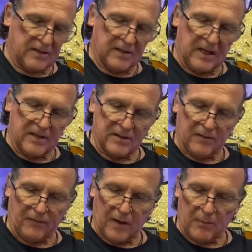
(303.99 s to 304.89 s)
The edge of the
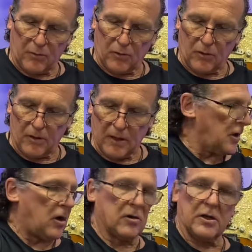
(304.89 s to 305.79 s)
fretboard,
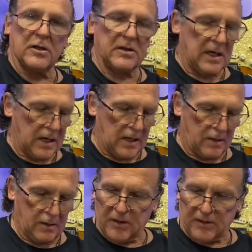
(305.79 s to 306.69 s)
all good
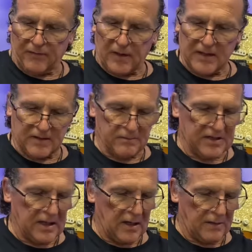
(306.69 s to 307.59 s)
there. But the frets
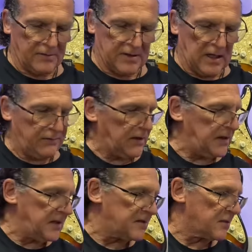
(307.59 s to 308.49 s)
themselves definitely
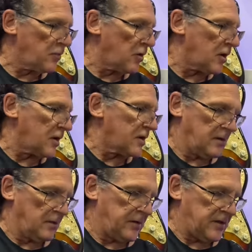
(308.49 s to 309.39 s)
need some work. A
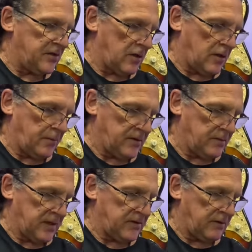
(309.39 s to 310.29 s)
little bit sharp,
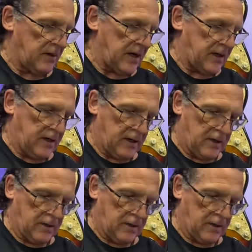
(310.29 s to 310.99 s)
especially right here.